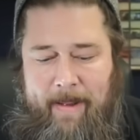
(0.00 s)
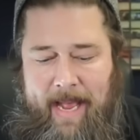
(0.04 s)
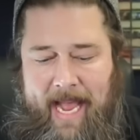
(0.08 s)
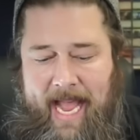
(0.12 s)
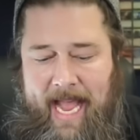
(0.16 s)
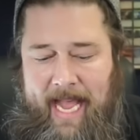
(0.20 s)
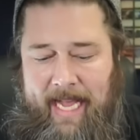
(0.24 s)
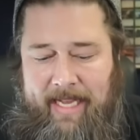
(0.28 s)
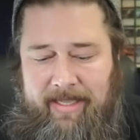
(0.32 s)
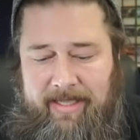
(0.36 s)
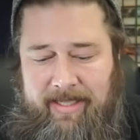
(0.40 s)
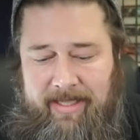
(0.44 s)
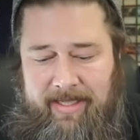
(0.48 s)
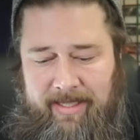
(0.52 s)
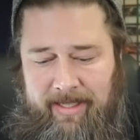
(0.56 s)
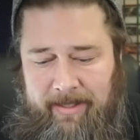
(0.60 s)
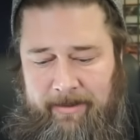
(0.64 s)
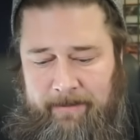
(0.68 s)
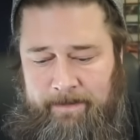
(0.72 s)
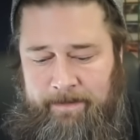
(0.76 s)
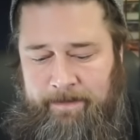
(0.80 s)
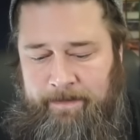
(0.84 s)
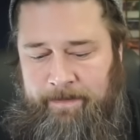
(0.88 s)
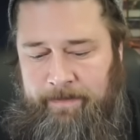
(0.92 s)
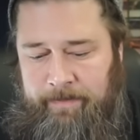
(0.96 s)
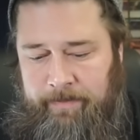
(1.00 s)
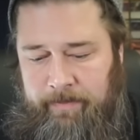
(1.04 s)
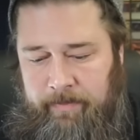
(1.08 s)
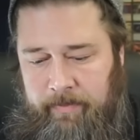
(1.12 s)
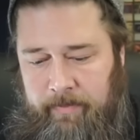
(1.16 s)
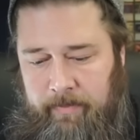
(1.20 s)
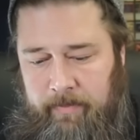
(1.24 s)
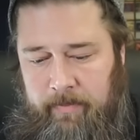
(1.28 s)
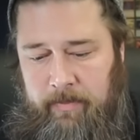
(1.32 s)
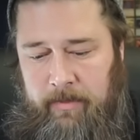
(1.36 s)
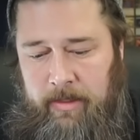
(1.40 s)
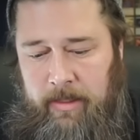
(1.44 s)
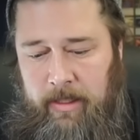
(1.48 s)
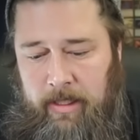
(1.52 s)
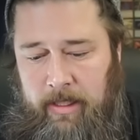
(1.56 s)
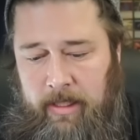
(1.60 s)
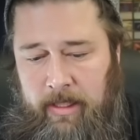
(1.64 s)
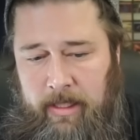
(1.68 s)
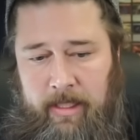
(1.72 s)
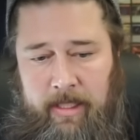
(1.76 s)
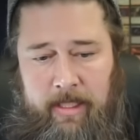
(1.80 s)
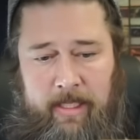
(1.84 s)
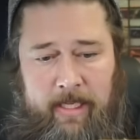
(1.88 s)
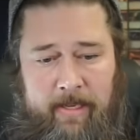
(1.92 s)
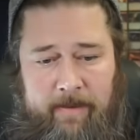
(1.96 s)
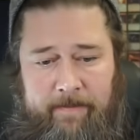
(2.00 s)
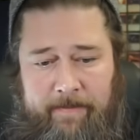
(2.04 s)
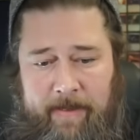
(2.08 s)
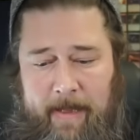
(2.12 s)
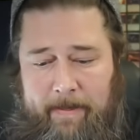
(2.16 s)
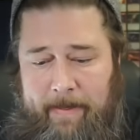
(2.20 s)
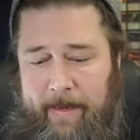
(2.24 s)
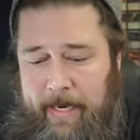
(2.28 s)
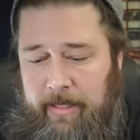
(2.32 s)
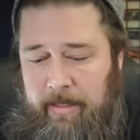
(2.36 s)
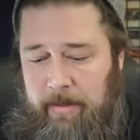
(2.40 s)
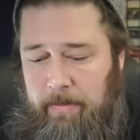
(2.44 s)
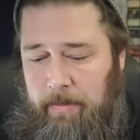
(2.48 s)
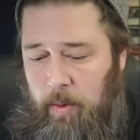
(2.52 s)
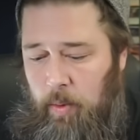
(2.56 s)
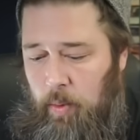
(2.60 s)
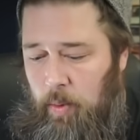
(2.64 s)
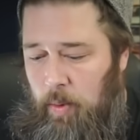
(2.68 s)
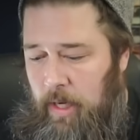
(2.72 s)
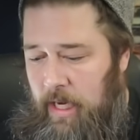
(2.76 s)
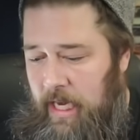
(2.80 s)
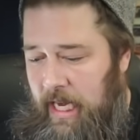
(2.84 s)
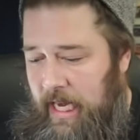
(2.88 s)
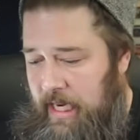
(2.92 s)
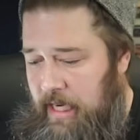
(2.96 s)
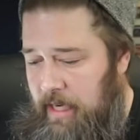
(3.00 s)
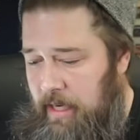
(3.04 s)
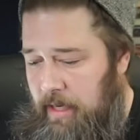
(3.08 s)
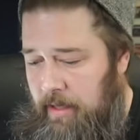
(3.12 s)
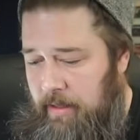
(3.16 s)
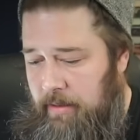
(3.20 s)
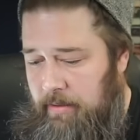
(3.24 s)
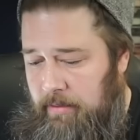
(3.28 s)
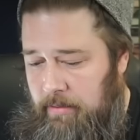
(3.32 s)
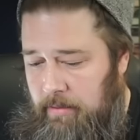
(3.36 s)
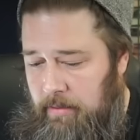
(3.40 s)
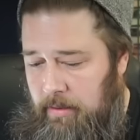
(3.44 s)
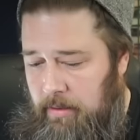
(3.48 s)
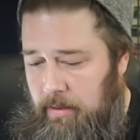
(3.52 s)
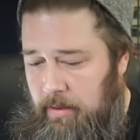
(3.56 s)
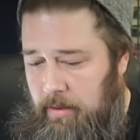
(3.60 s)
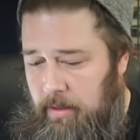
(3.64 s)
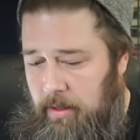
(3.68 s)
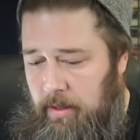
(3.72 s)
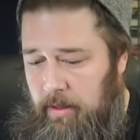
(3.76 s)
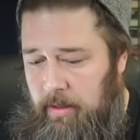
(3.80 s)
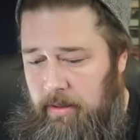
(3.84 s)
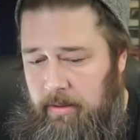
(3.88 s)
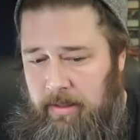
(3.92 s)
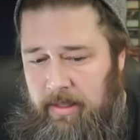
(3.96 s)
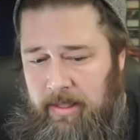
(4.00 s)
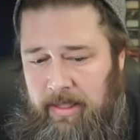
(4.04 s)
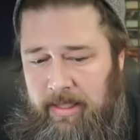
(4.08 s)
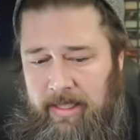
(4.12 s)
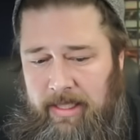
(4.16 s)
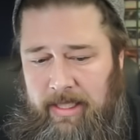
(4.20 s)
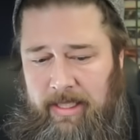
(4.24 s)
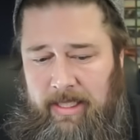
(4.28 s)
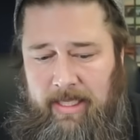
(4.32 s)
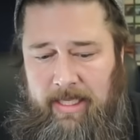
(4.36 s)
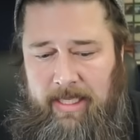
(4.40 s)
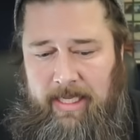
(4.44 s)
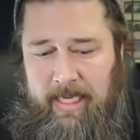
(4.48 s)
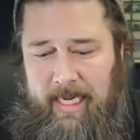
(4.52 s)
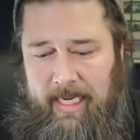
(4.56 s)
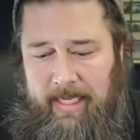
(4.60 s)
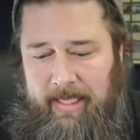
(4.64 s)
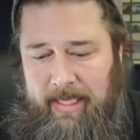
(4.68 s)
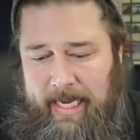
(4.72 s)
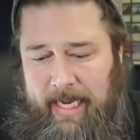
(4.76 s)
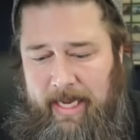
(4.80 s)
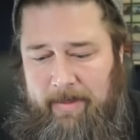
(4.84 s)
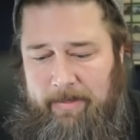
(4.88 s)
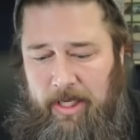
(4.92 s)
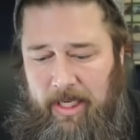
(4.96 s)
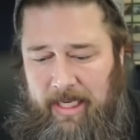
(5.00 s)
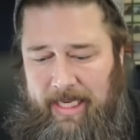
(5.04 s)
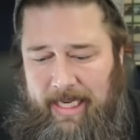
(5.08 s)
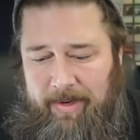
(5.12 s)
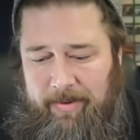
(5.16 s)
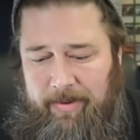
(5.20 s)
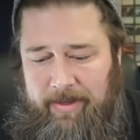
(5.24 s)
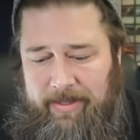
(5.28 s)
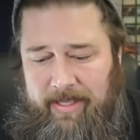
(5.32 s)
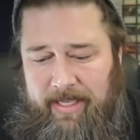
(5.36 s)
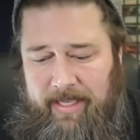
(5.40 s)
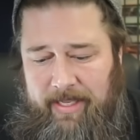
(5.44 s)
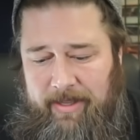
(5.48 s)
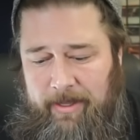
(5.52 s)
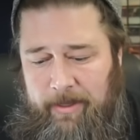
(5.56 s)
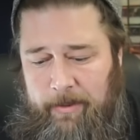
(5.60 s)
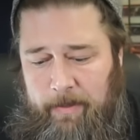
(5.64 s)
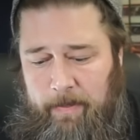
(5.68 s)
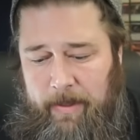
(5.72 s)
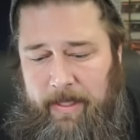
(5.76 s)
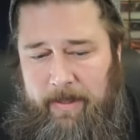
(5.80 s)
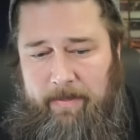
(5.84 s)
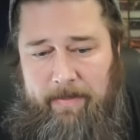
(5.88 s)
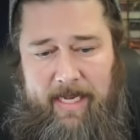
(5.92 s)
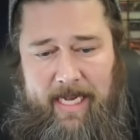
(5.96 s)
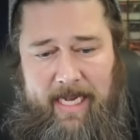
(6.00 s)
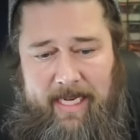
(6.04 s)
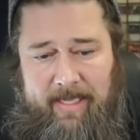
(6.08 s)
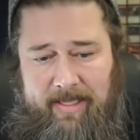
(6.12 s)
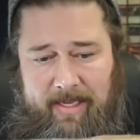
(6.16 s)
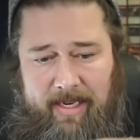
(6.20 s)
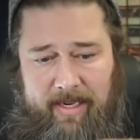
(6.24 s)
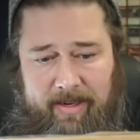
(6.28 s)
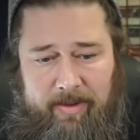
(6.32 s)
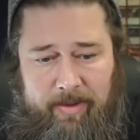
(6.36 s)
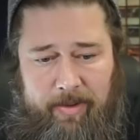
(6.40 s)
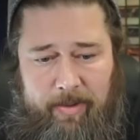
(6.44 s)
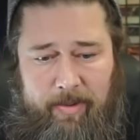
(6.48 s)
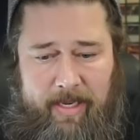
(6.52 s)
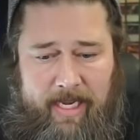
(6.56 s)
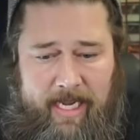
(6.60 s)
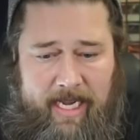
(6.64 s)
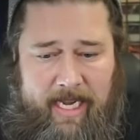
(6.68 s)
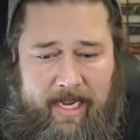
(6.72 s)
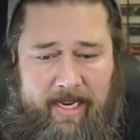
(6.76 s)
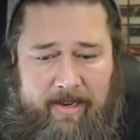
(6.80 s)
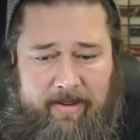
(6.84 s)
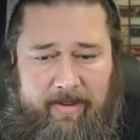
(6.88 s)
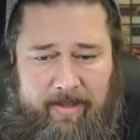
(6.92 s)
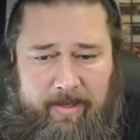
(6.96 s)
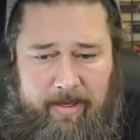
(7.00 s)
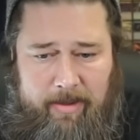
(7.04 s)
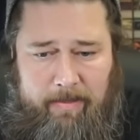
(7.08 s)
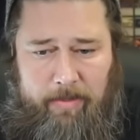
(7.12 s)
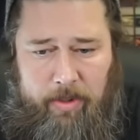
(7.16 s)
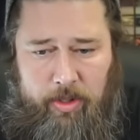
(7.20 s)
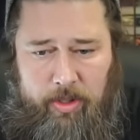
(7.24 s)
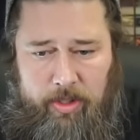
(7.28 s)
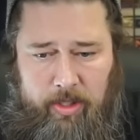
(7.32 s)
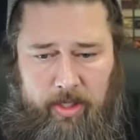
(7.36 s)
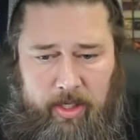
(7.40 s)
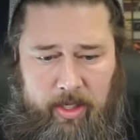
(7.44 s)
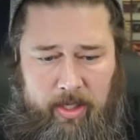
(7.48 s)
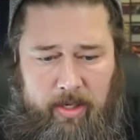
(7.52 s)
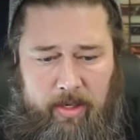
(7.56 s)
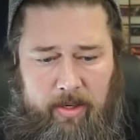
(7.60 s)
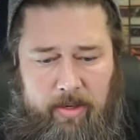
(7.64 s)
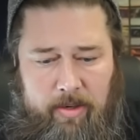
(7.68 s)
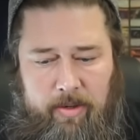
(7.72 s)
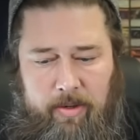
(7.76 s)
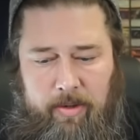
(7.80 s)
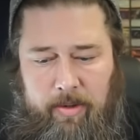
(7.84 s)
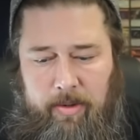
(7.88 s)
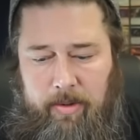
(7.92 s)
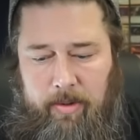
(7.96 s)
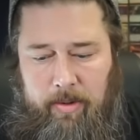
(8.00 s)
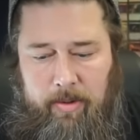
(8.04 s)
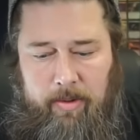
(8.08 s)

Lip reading: packs. Fat pack number 1. Oh, I'll lay them all out once I get this big box out of the way. Number 2.